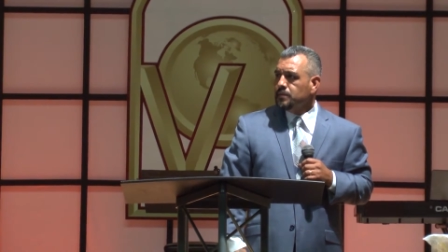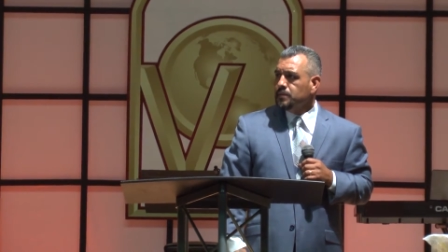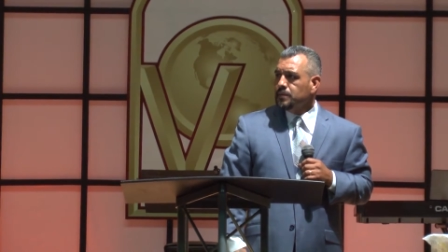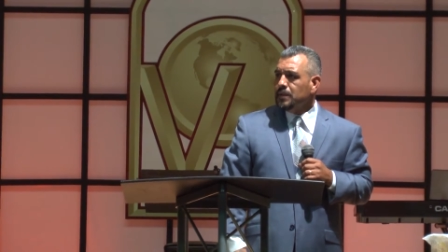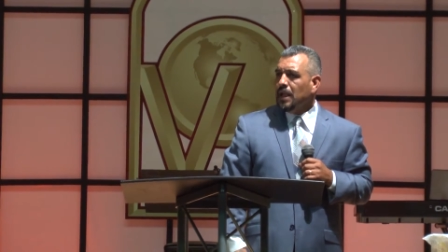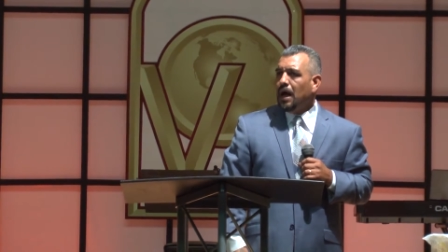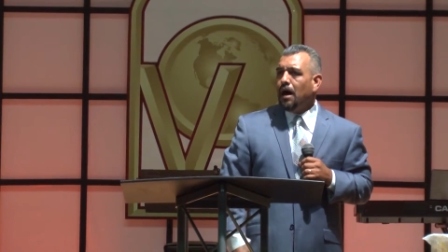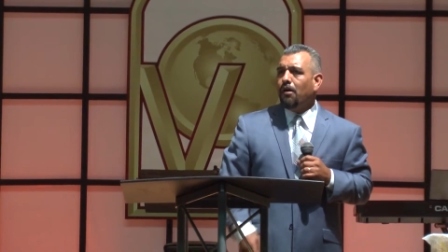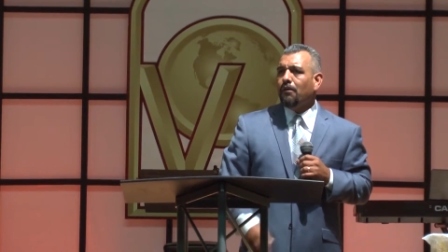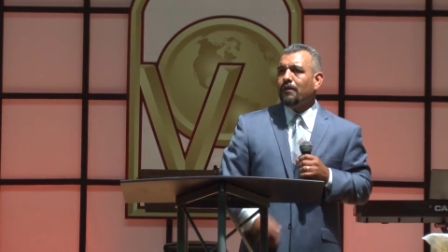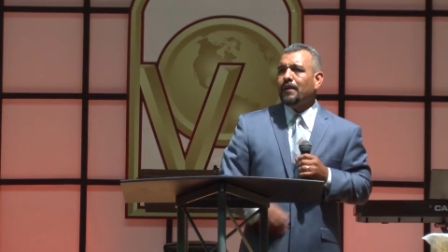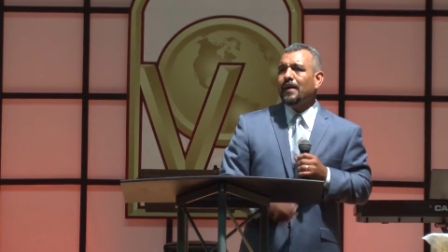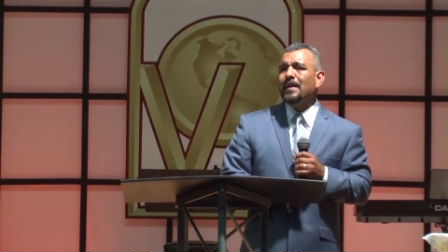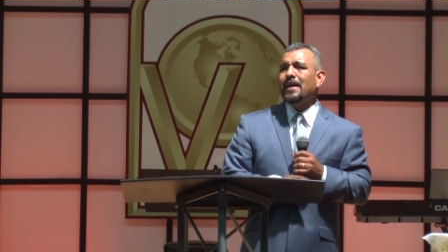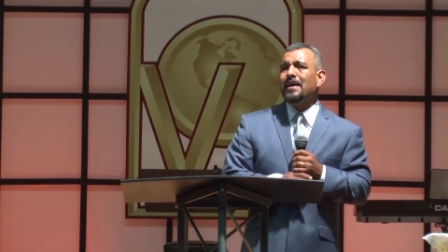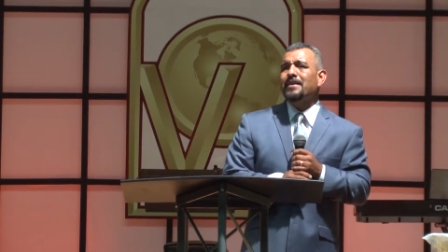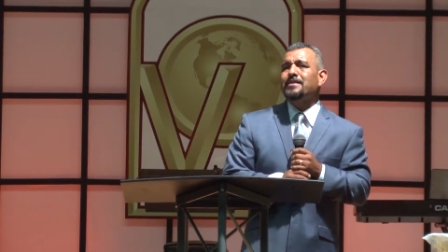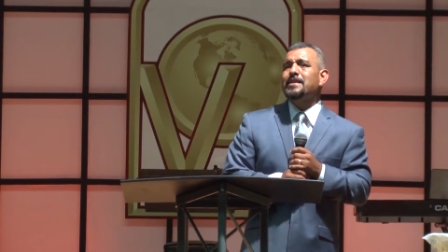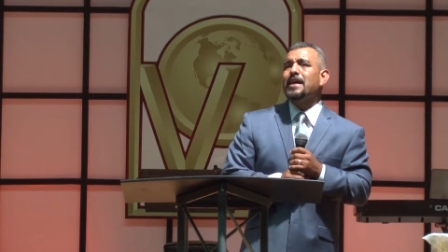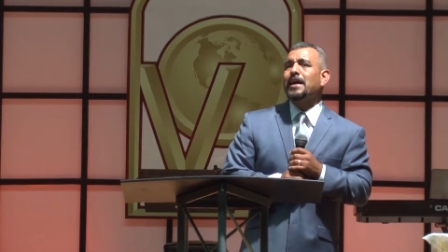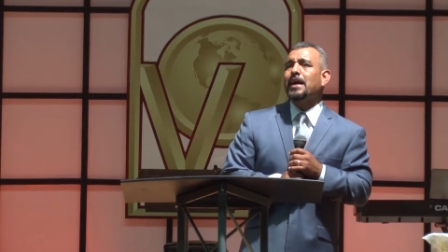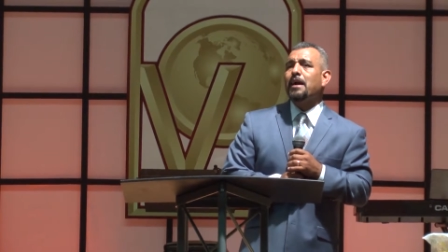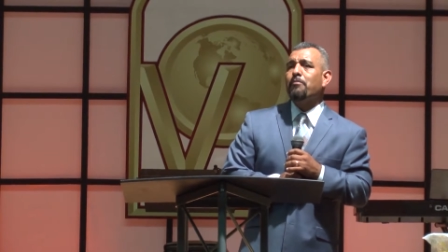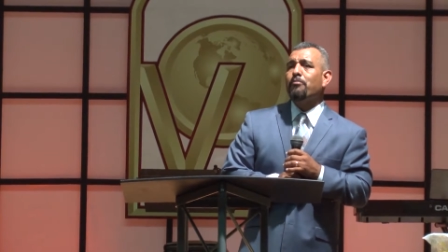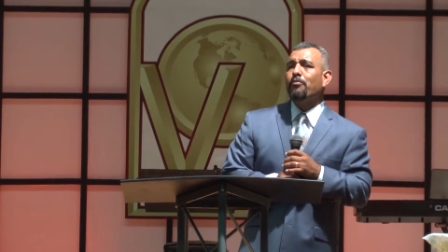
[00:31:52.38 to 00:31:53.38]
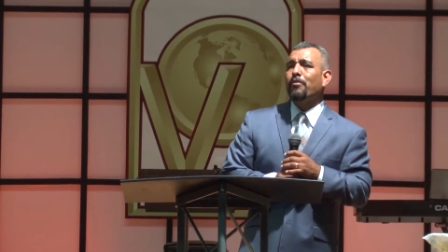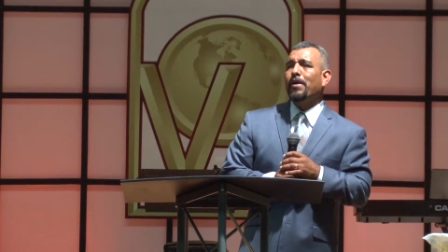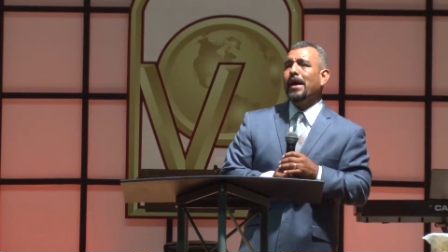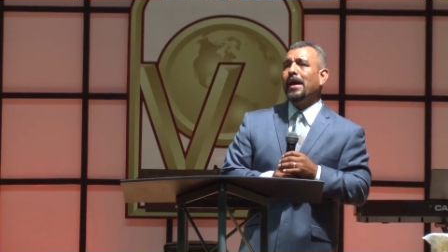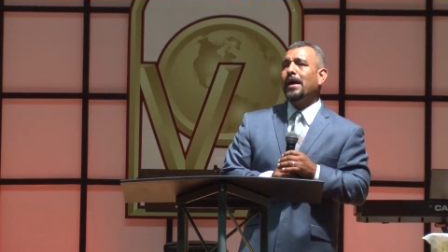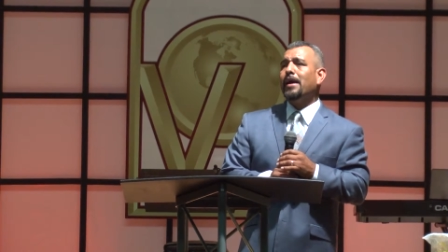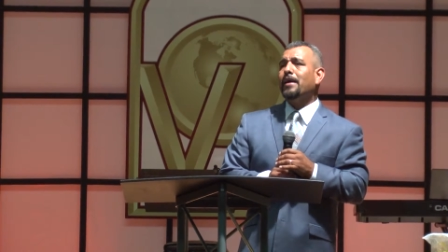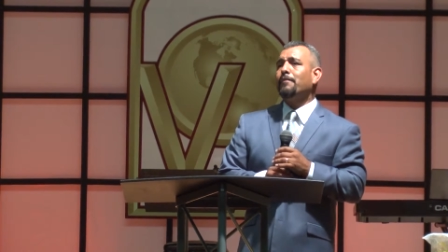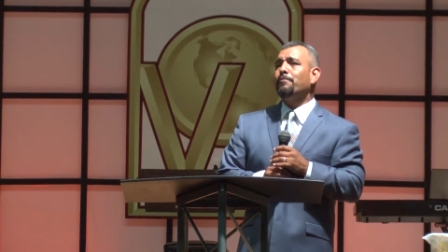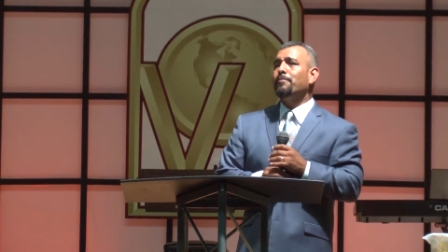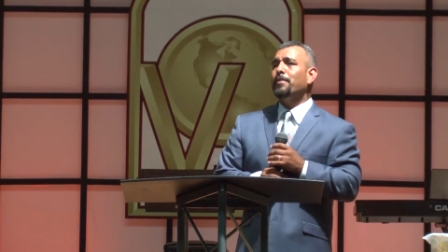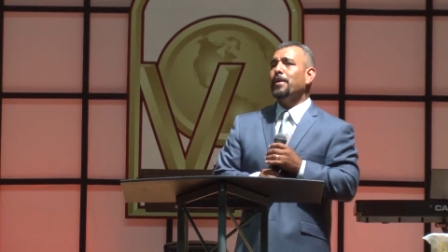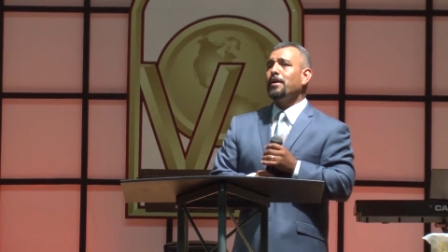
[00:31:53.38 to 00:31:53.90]
Now, can I take a
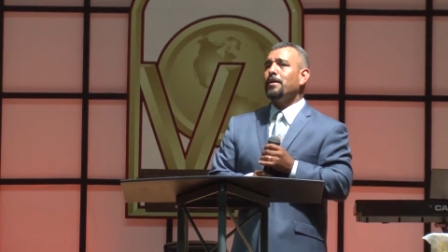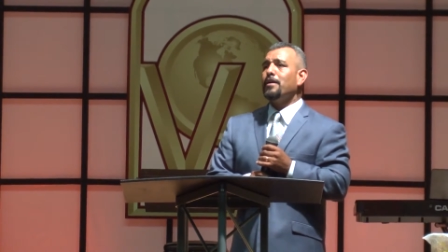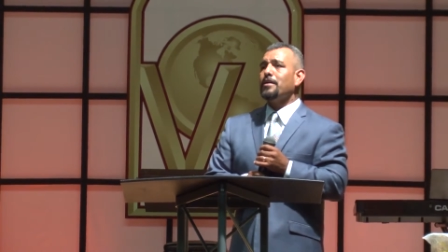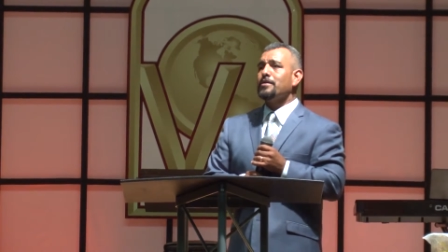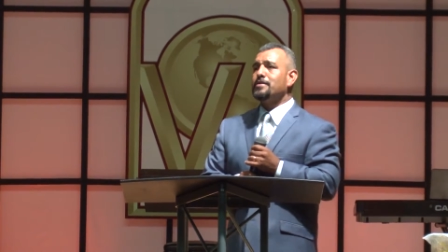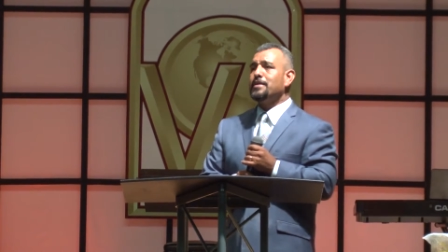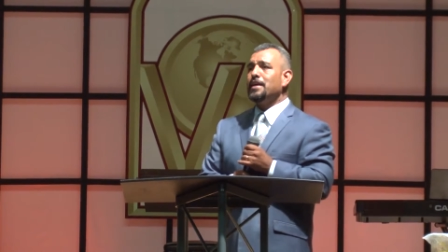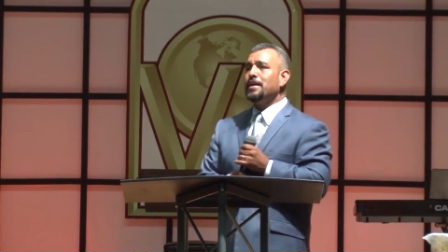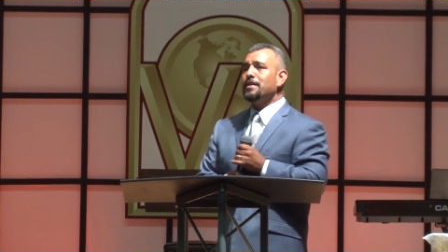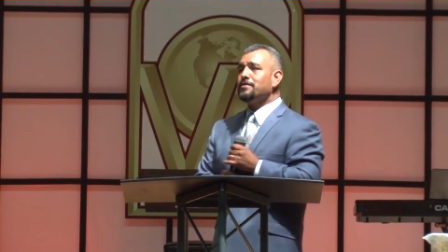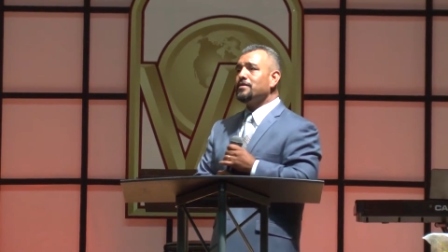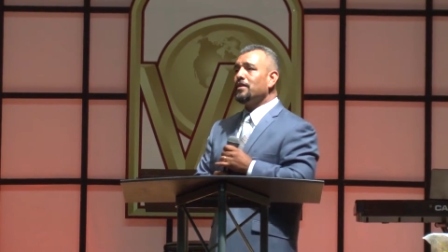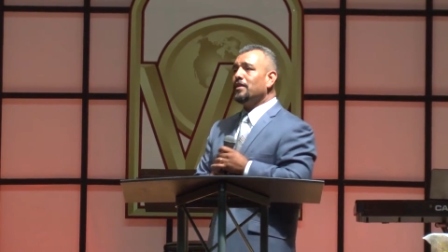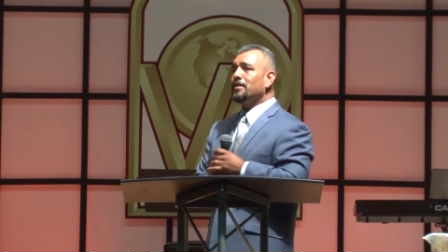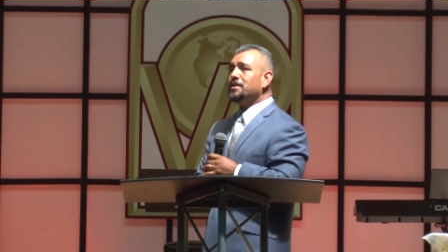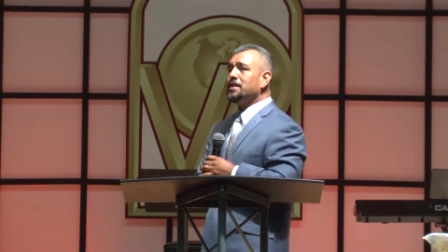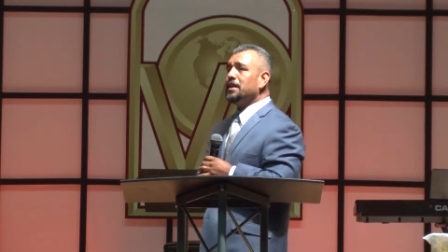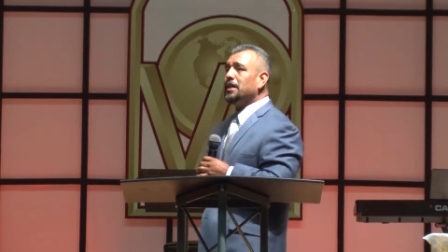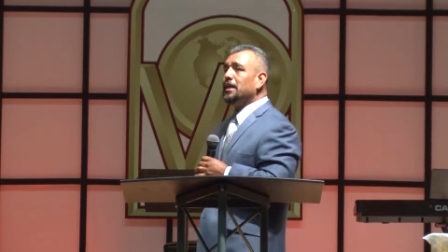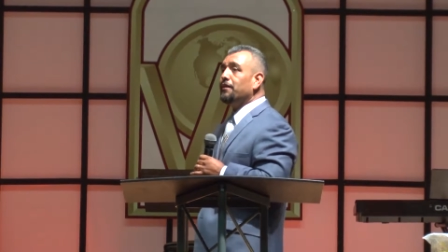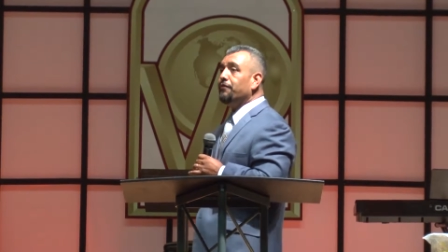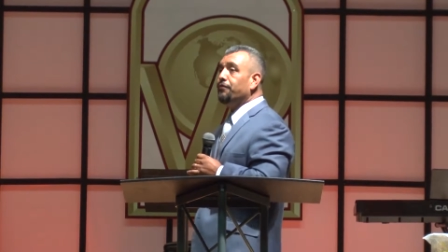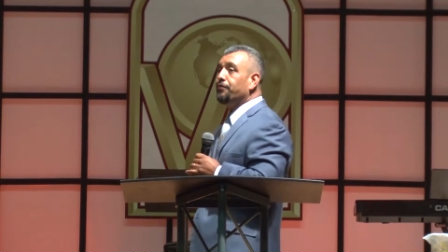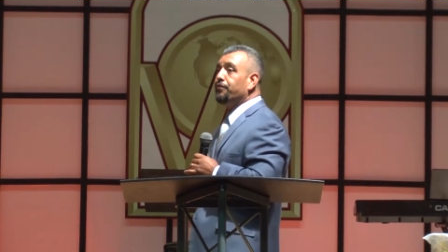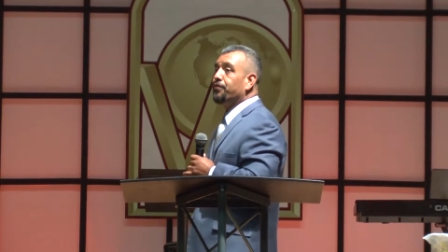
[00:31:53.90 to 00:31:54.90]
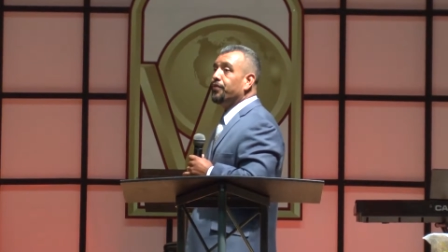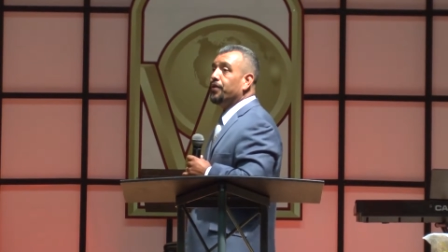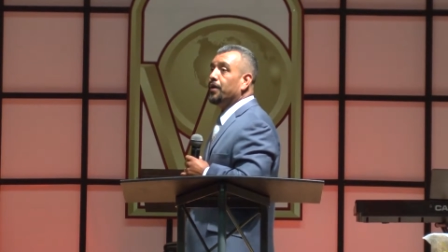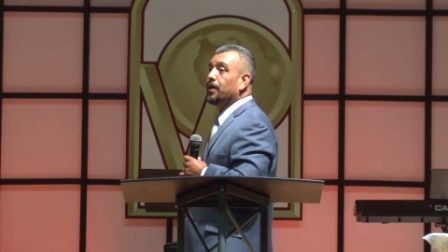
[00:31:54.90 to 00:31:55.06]
break because things are tough?